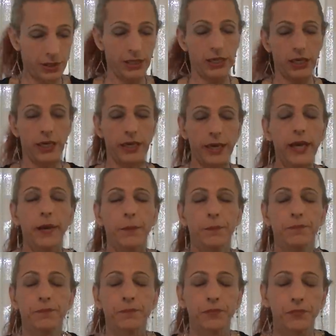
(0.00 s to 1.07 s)
the I am.
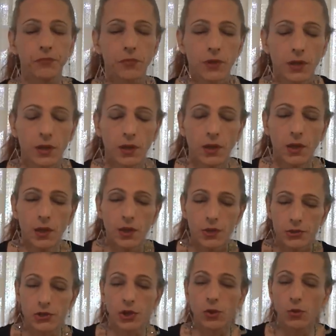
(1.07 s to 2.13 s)

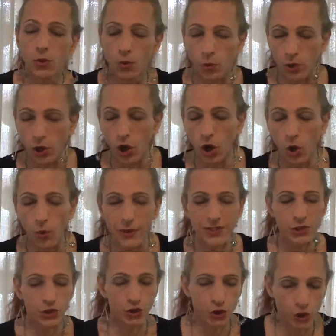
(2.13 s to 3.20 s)
So we're always
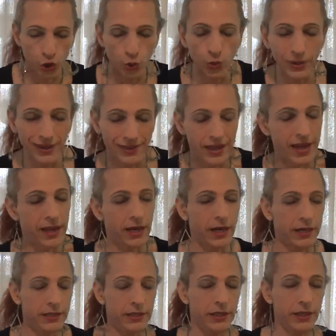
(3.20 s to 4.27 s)
doing that
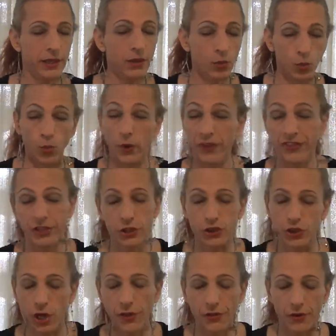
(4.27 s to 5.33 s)
idea with each
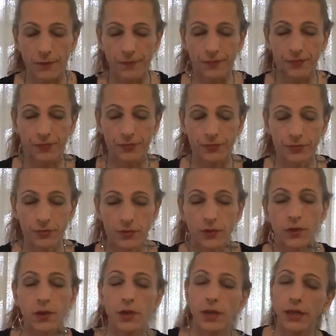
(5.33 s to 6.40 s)
other
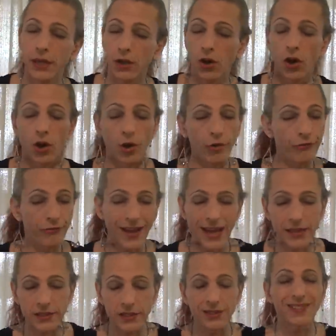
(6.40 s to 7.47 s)
in all
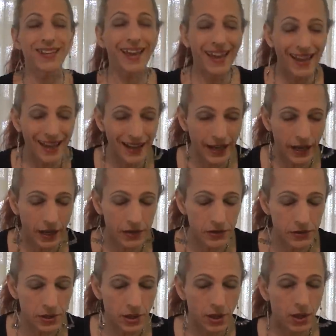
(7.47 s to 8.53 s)
facets
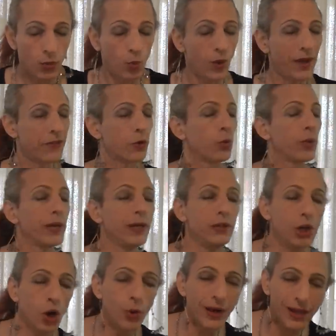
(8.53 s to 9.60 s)
and whether we
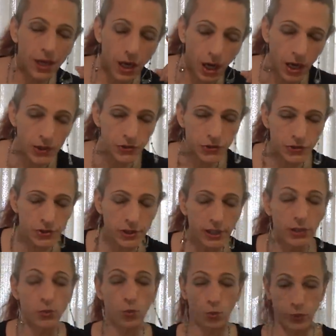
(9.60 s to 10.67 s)
know it
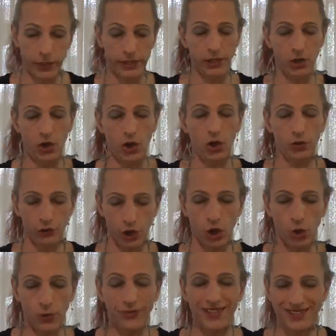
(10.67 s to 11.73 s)
consciously, we all
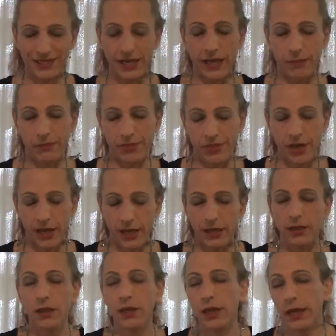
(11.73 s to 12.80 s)
know the same
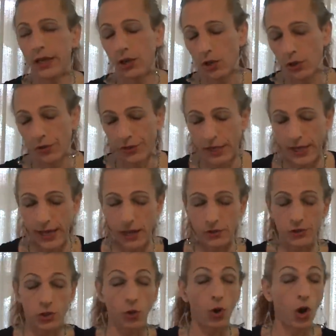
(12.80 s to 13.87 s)
thing in all the now.
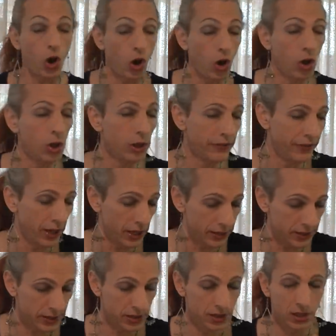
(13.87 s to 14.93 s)
So all of
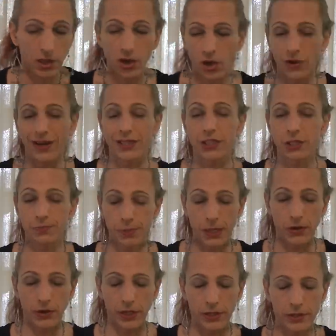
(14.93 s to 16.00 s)
us are
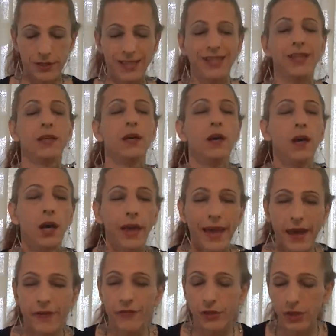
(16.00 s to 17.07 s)
experiencing
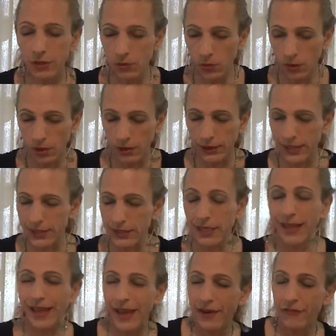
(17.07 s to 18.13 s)
every, let's
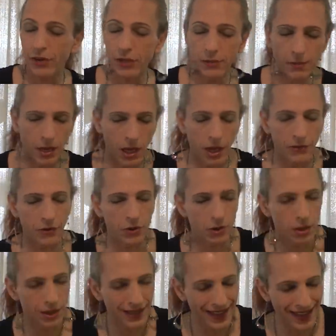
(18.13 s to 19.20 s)
say, every
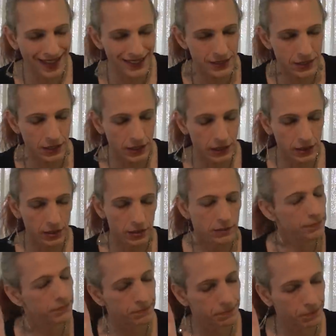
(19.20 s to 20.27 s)
other entity,
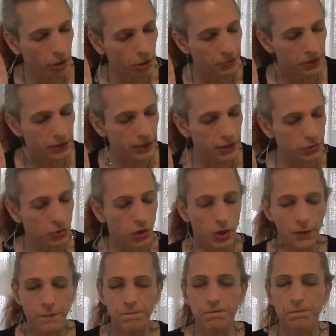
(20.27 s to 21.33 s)
pardon me, that's wrong,